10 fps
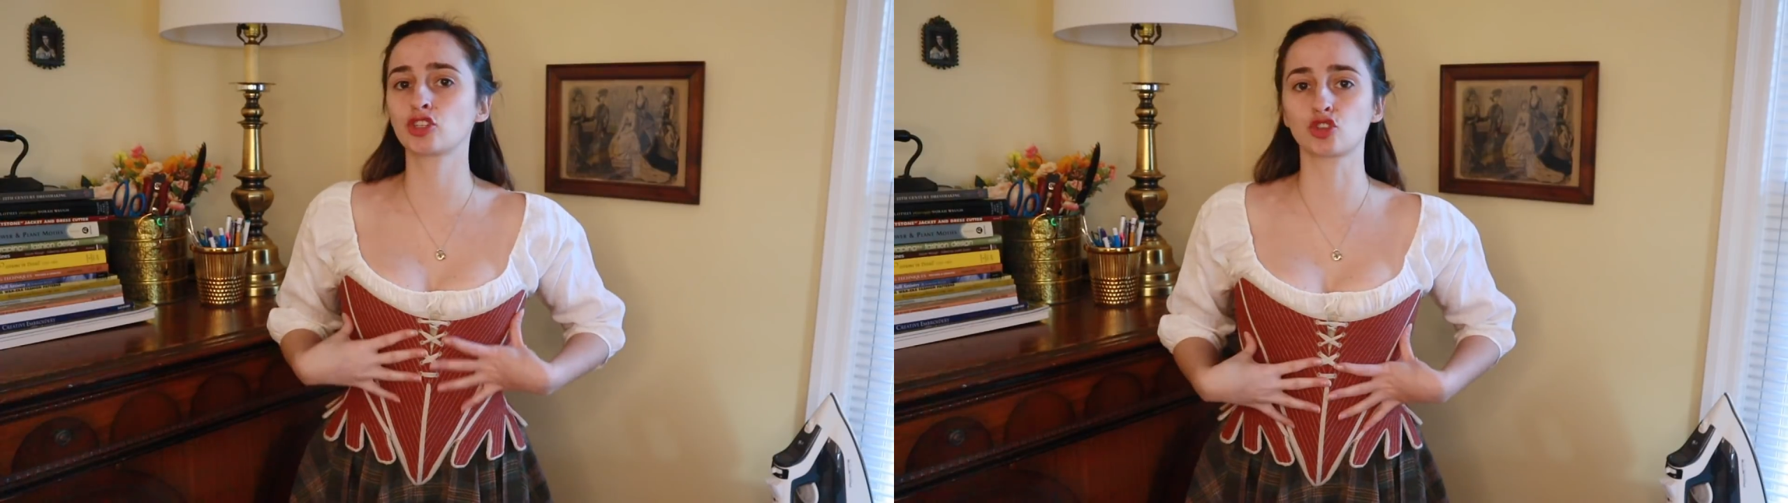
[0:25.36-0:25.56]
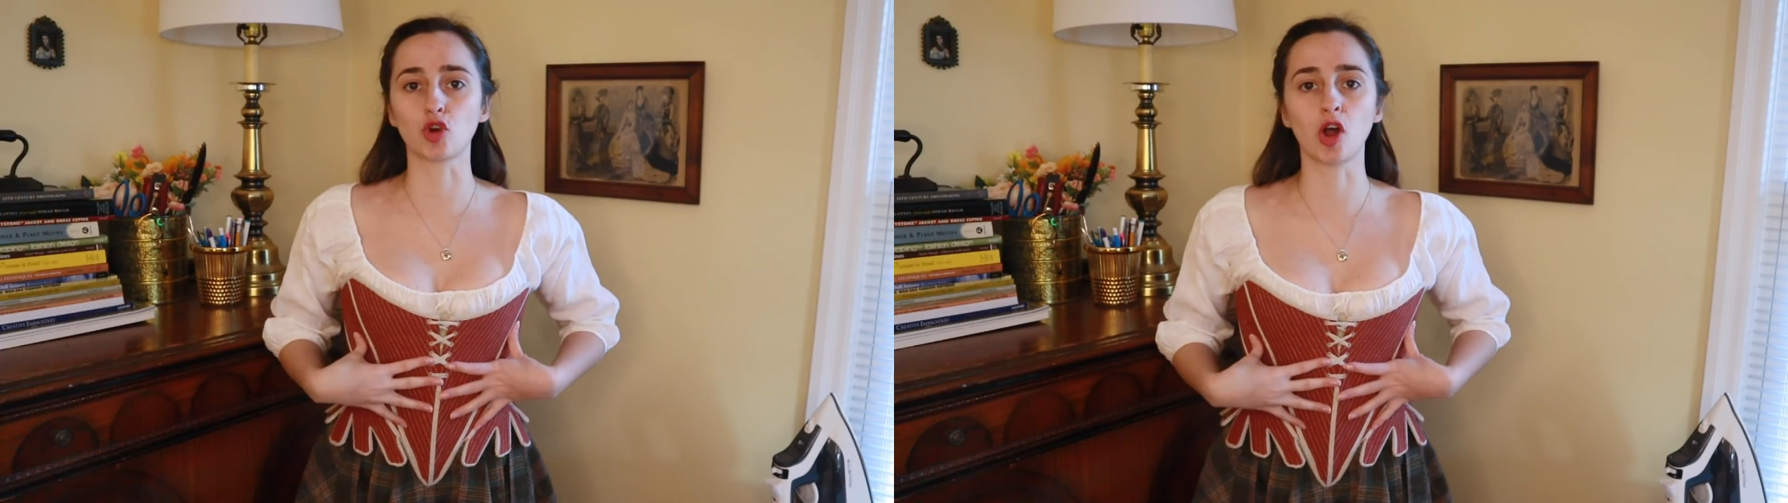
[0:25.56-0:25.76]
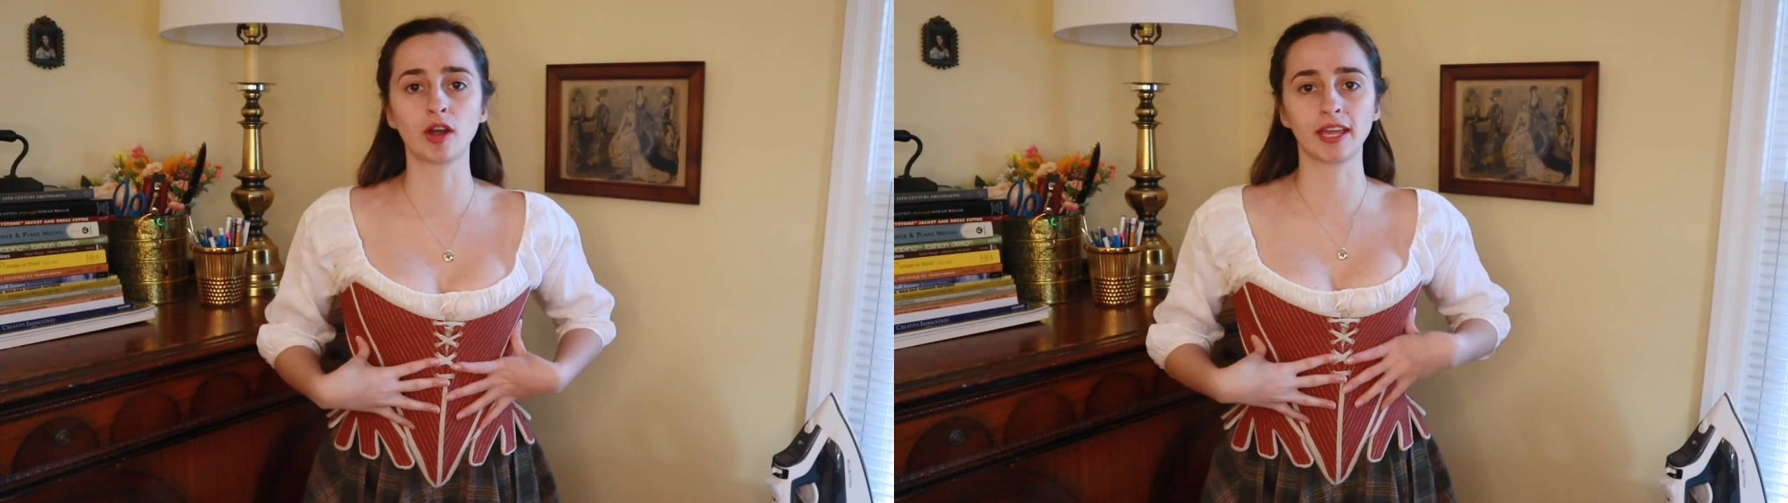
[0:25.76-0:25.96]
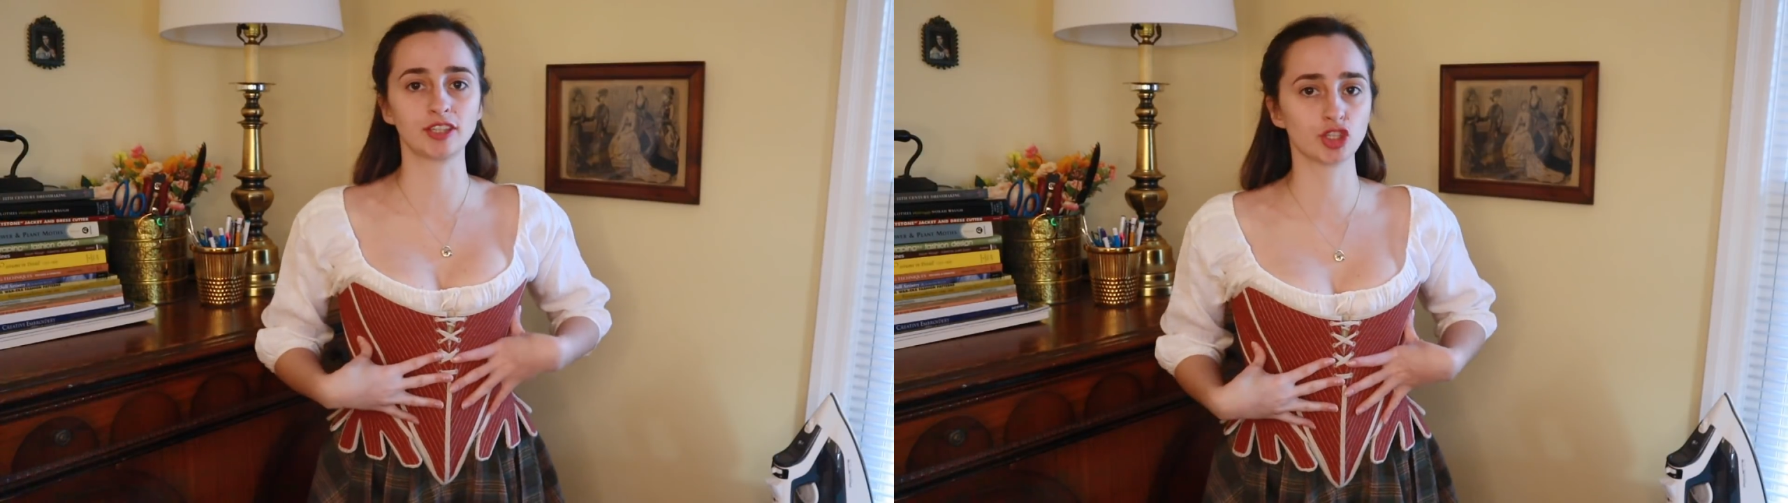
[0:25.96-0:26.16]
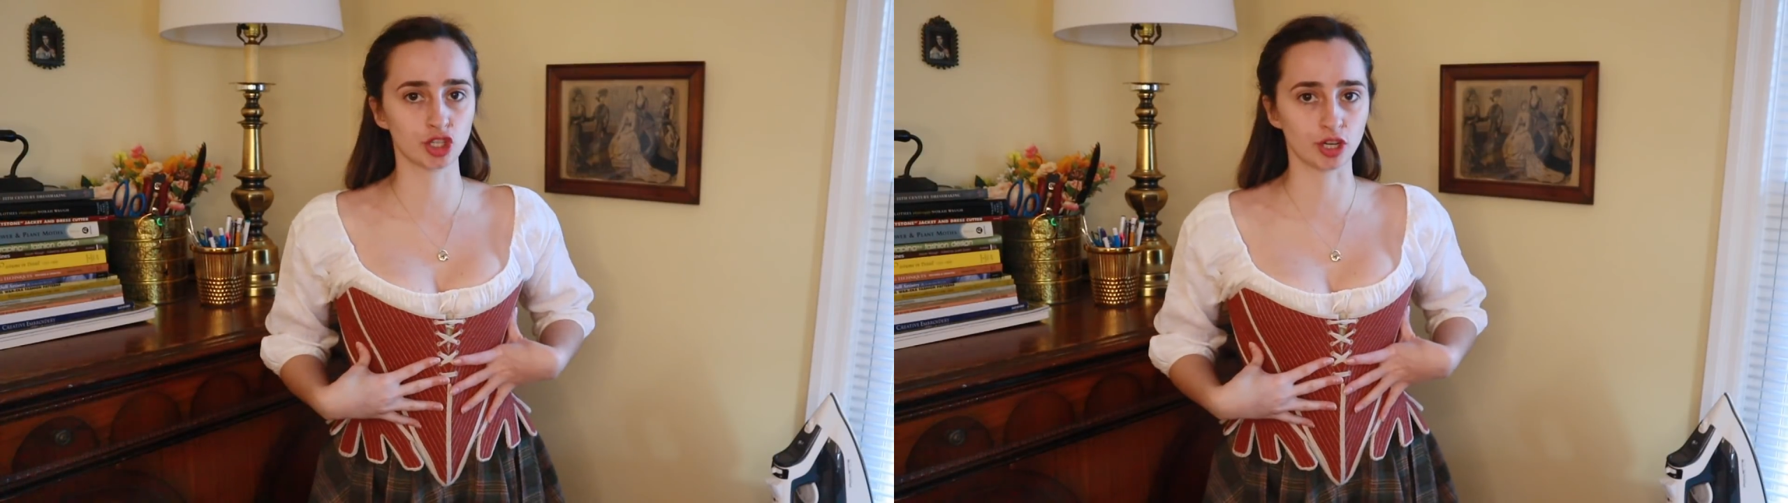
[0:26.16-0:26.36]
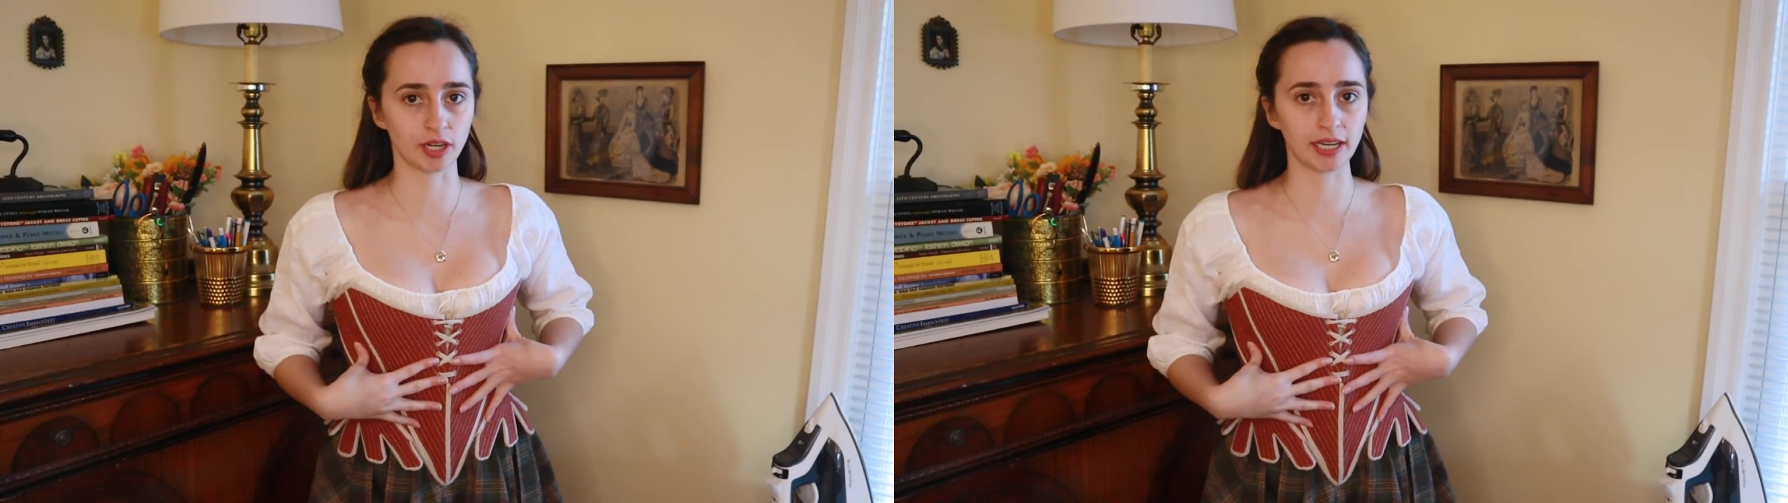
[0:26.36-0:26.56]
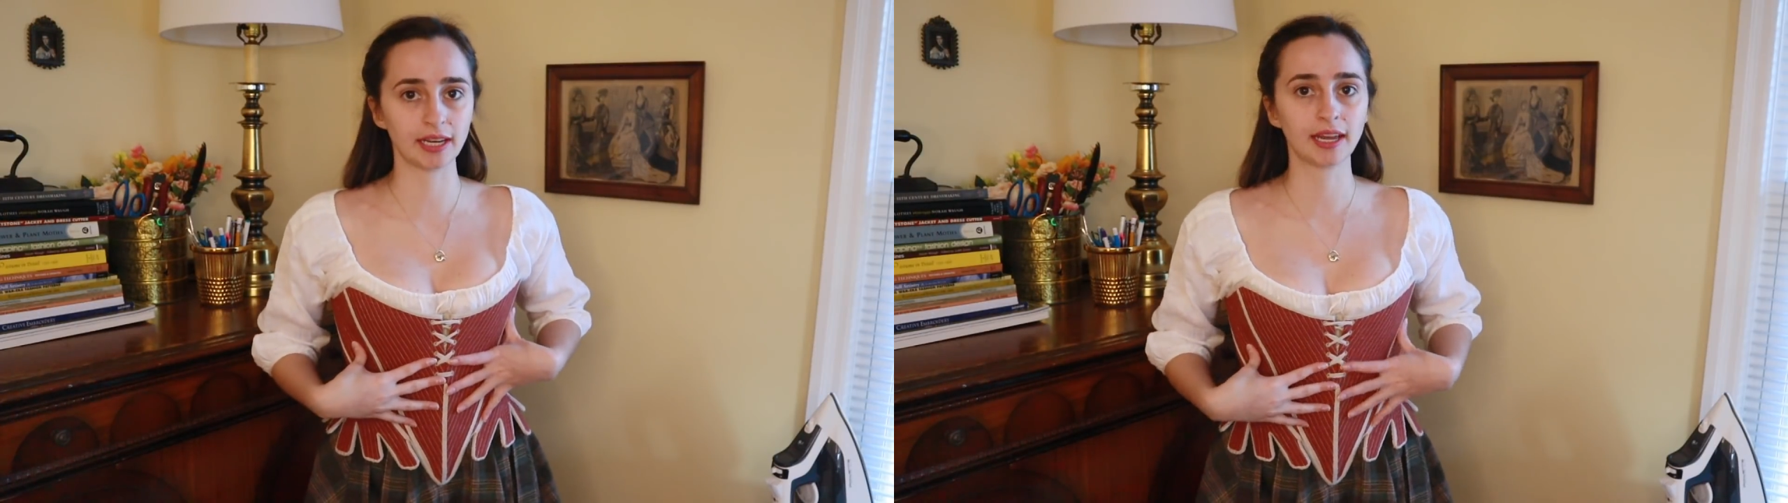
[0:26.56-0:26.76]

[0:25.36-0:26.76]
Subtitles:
strong, and sturdy.